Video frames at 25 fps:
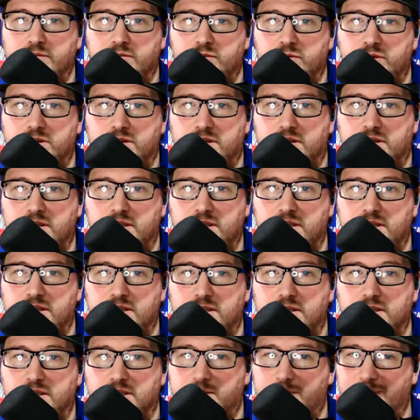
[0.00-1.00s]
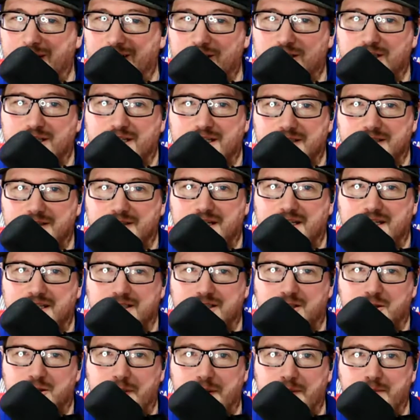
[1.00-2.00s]
with especially his
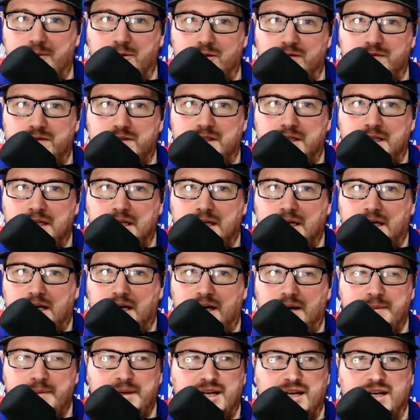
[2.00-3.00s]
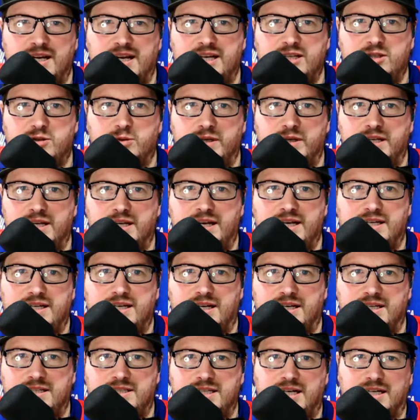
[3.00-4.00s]
spin moves. He had a nice one tonight,
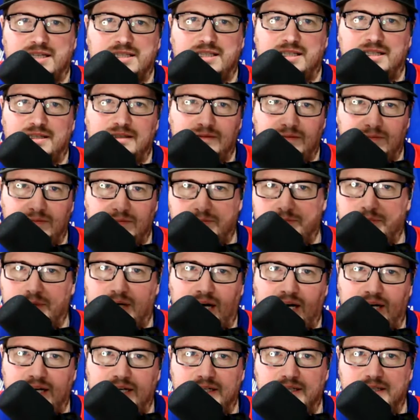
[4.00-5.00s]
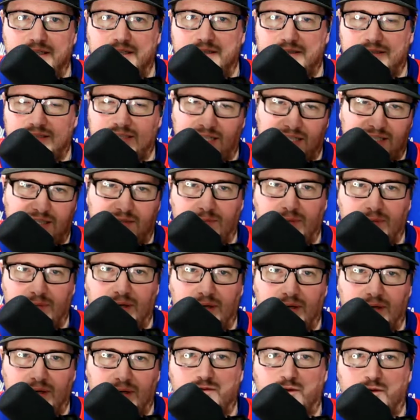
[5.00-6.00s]
kind of kicked it
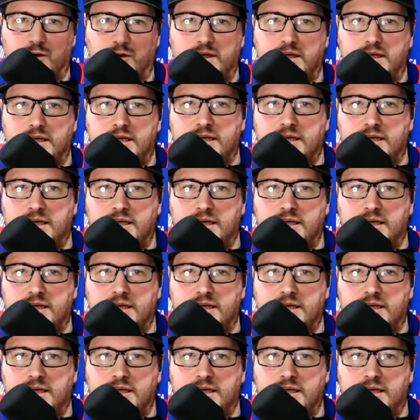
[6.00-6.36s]
behind his foot